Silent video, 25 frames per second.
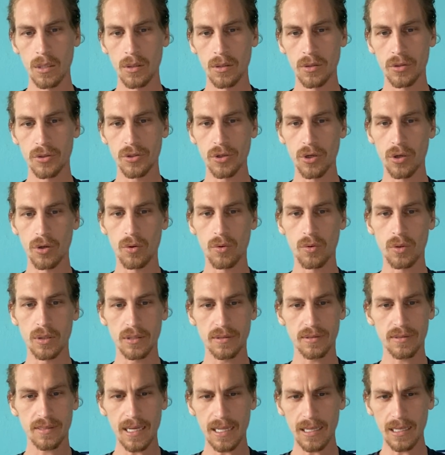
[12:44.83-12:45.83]
So
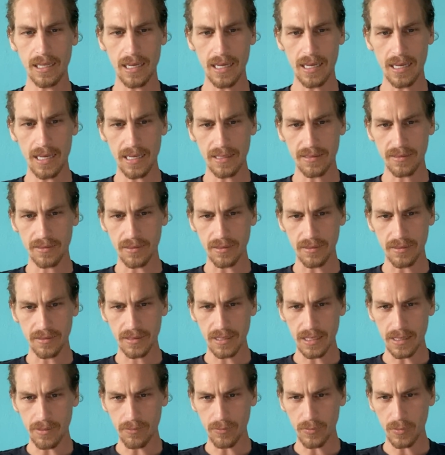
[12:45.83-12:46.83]
Stella asked the
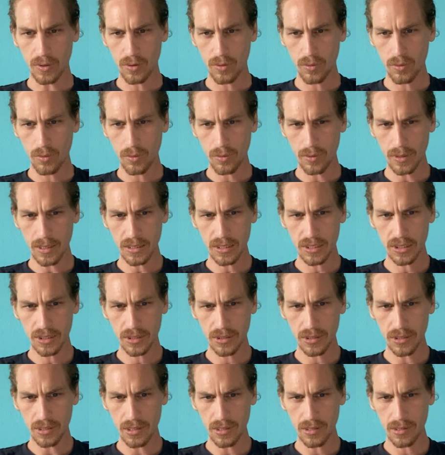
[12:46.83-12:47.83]
same
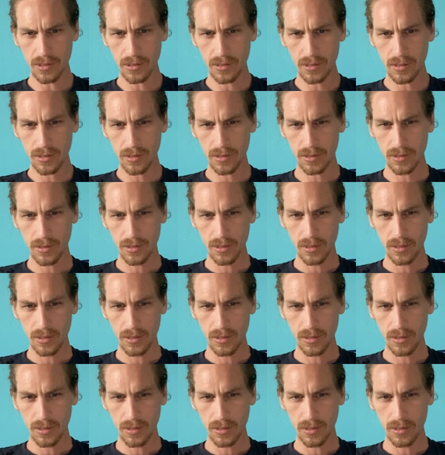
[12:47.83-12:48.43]
question.